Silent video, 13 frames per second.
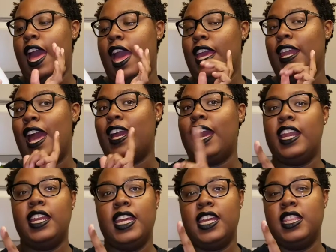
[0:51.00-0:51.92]
and I got
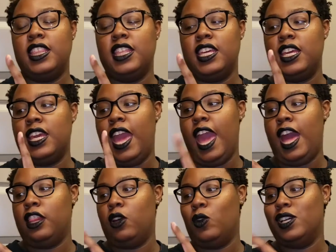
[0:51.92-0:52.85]
it in the
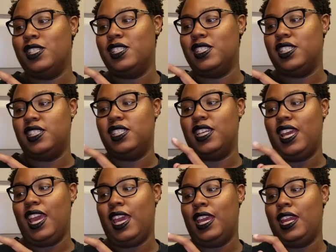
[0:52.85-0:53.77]
Aloe Unscented
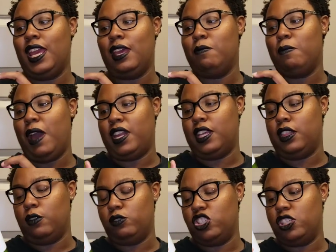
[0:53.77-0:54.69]
hand and body
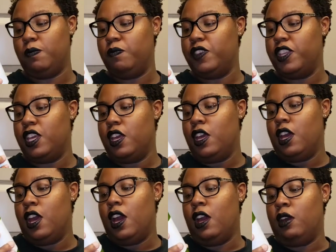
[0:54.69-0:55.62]
lotion.
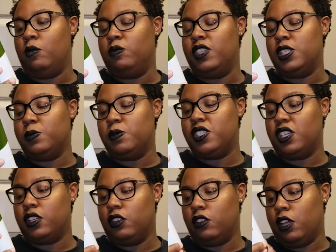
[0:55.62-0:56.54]
This
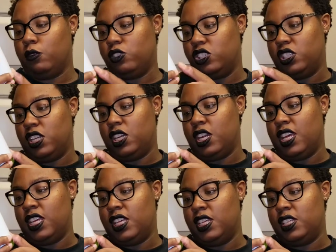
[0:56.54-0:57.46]
particular lotion
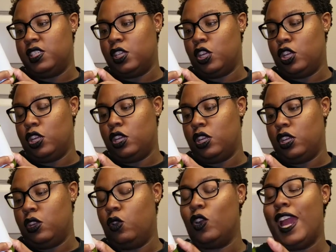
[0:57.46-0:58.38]
is
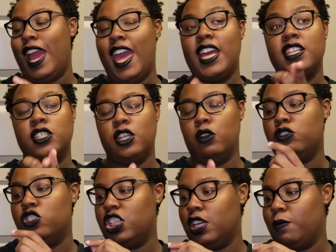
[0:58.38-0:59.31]
or has no
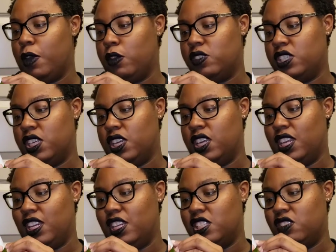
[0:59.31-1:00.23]
GMOs in it.
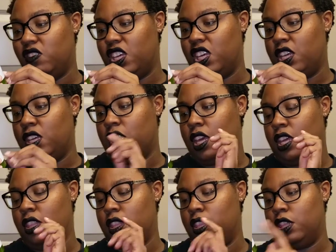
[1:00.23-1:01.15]
It is vegan,
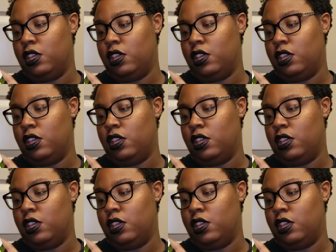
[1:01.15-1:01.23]
and